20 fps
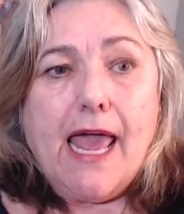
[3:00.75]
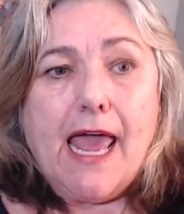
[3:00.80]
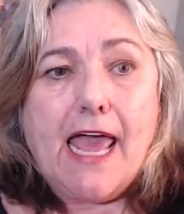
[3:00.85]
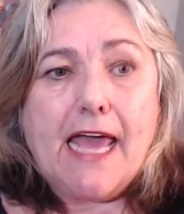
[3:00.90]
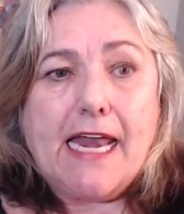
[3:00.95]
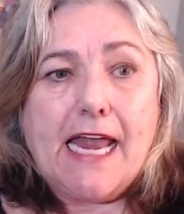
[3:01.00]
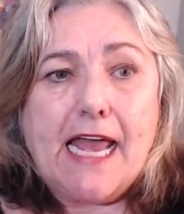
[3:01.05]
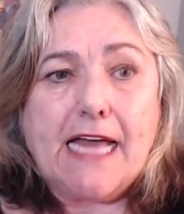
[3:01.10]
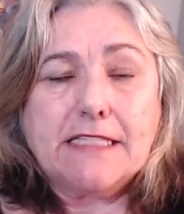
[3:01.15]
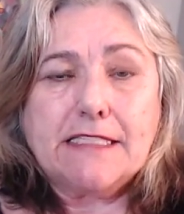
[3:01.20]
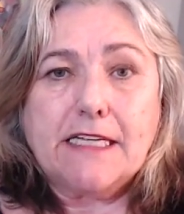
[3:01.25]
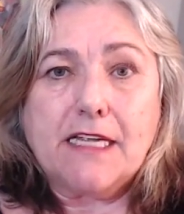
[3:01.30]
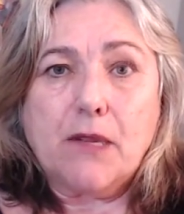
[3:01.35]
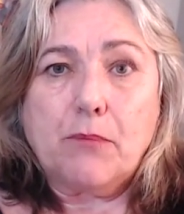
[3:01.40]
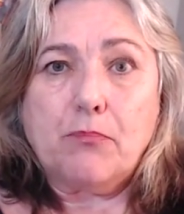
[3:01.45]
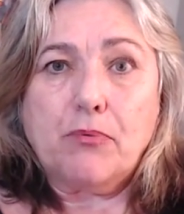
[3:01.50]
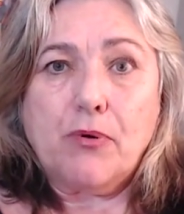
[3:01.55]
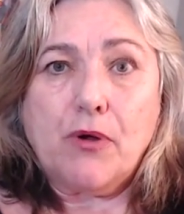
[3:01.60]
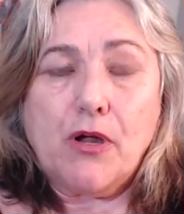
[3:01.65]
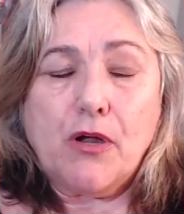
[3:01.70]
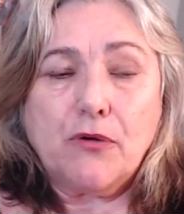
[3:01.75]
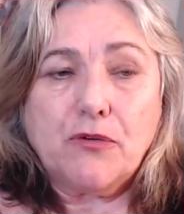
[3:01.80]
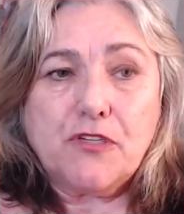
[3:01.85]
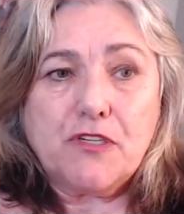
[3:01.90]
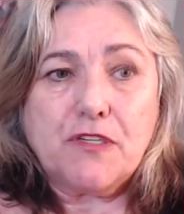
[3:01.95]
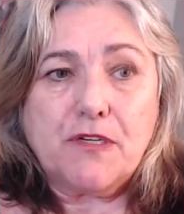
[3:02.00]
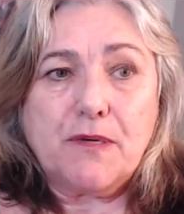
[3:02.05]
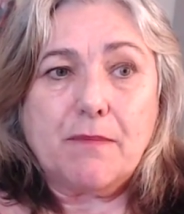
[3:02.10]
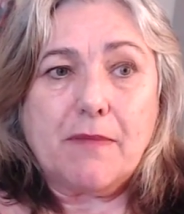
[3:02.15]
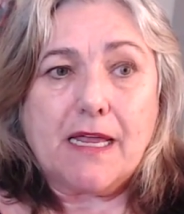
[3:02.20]
And as he
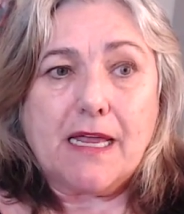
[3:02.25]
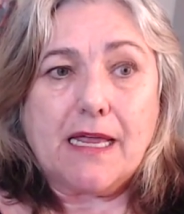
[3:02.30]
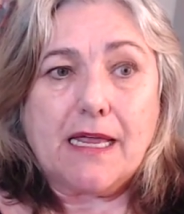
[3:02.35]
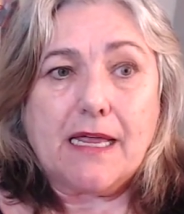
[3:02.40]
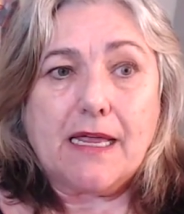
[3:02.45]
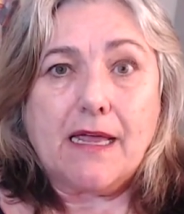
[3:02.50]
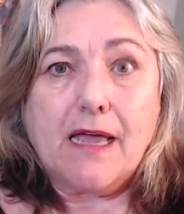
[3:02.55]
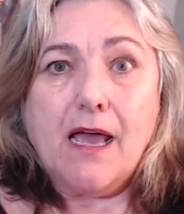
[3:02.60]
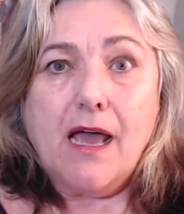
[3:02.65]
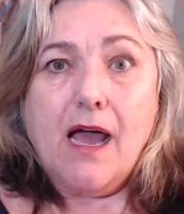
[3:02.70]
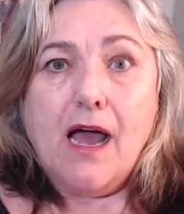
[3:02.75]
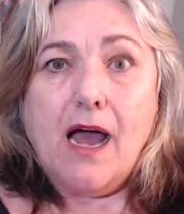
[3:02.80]
approached me,